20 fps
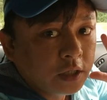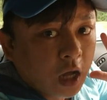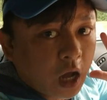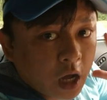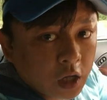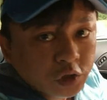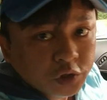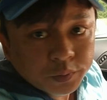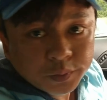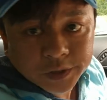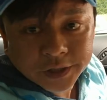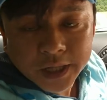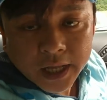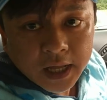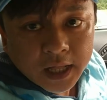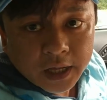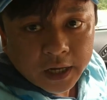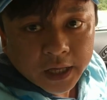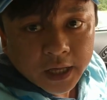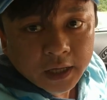
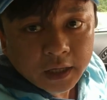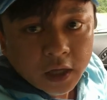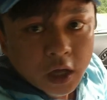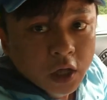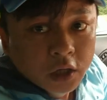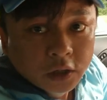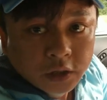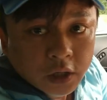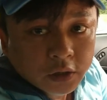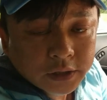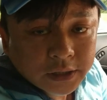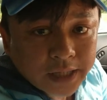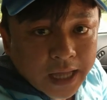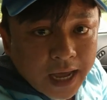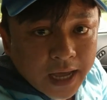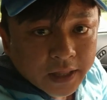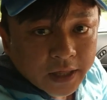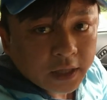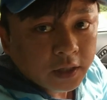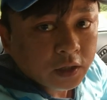100% clean, no
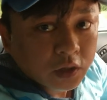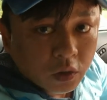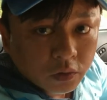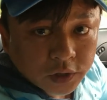static, no